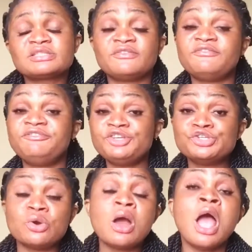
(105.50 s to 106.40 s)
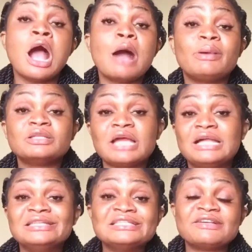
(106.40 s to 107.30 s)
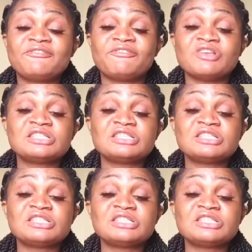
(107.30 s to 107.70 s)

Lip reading: a video about the Aneeza face